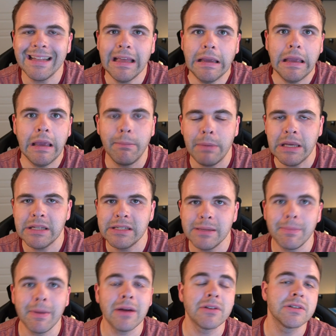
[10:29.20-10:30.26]
like a
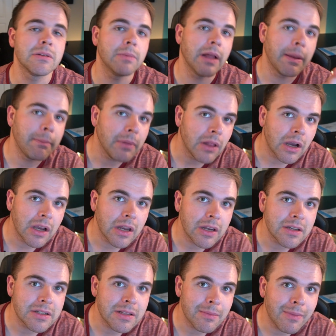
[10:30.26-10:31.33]
PC power supply, plug it
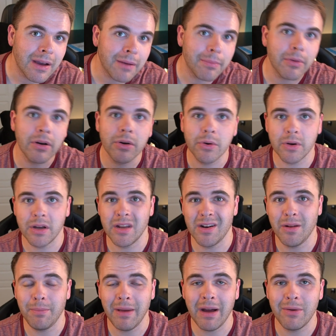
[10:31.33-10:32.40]
into the Mac Pro, and
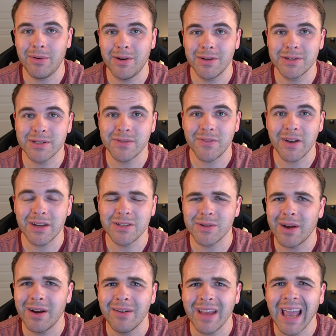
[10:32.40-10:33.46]
it'll power on just fine. So
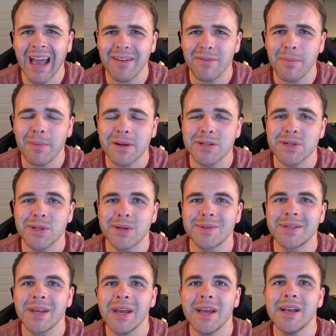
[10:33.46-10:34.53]
I already have a bunch of
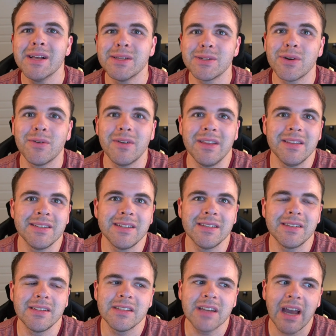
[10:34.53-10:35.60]
those. So in this
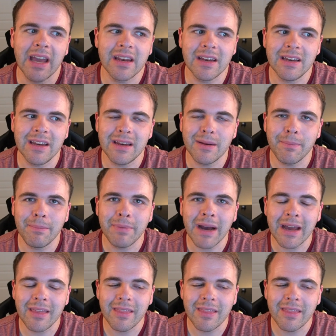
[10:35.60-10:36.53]
instance, I didn't need to buy